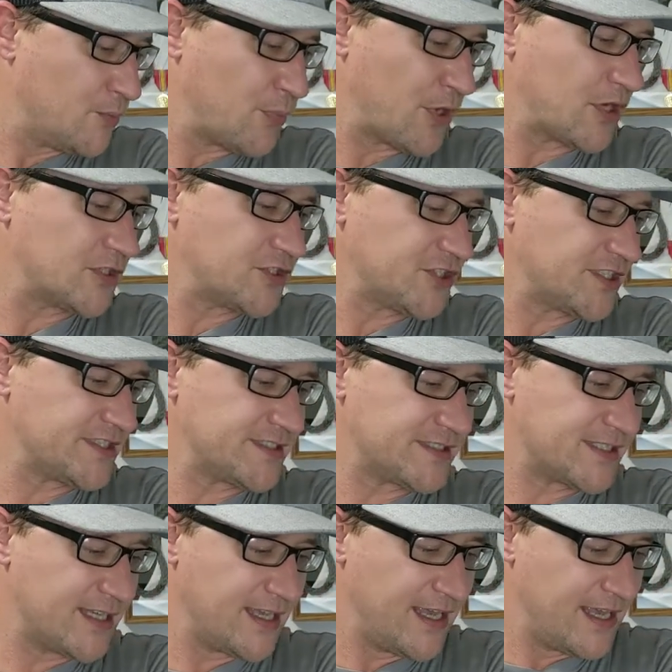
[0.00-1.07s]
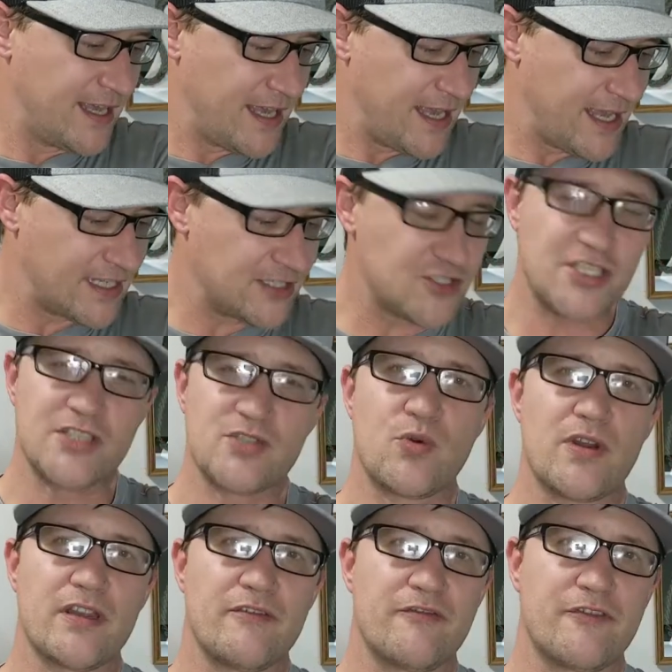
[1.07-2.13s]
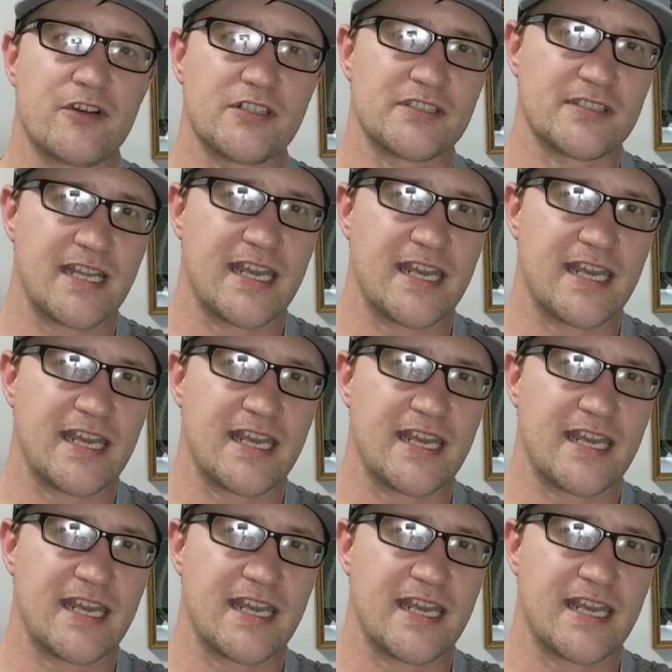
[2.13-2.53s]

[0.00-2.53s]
purchased, and she's one of the first